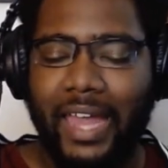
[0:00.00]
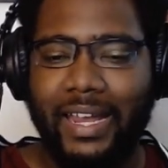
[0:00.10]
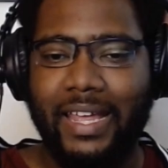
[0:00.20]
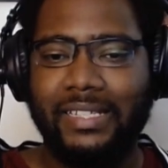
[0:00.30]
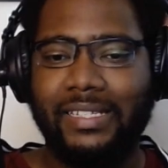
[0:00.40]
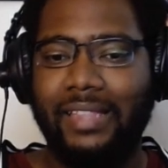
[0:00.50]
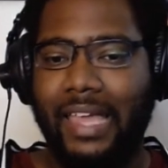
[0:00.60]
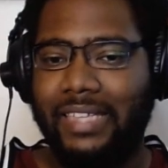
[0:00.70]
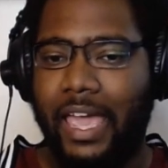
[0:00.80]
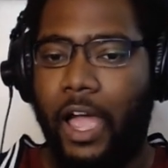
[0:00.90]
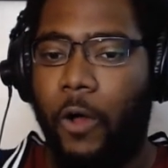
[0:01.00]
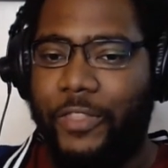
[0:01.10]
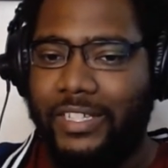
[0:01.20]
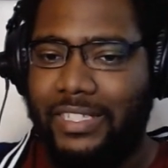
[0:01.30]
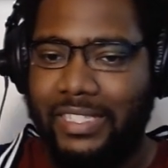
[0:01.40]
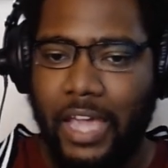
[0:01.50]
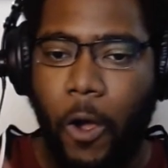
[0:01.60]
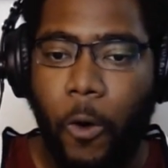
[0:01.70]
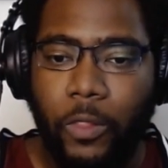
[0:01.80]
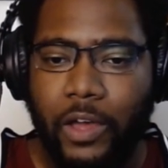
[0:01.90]
And it isn't like saying, oh, this is the
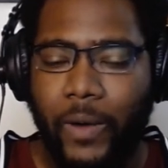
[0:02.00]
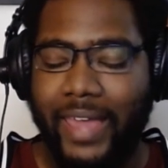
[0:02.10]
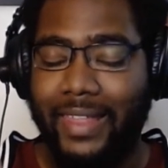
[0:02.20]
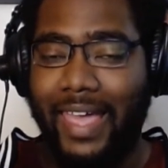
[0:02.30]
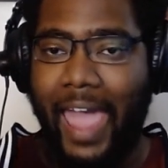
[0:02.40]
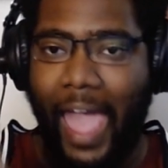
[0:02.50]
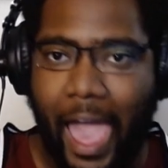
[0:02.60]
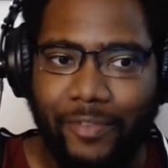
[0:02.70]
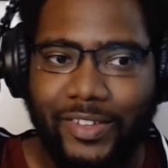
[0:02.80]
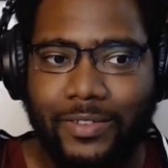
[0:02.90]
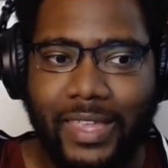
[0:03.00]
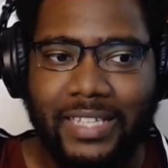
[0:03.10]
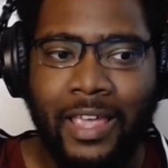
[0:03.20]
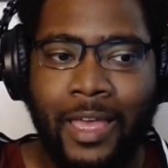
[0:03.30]
only way that they have to do this,